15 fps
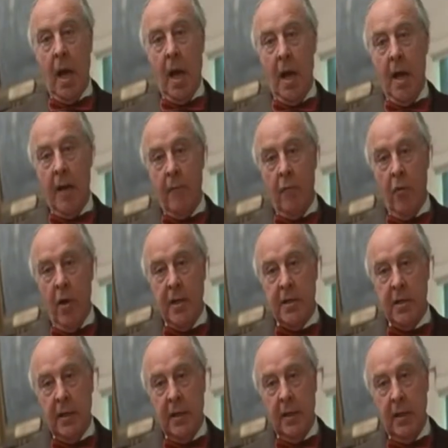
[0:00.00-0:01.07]
I am
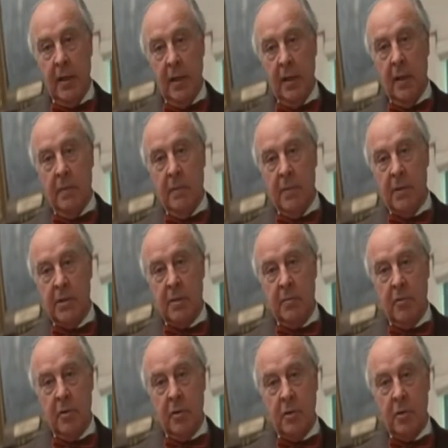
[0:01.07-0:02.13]
waiting, Mr.
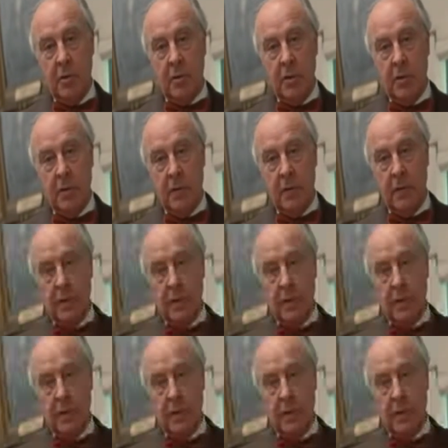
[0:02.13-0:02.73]
Brooks.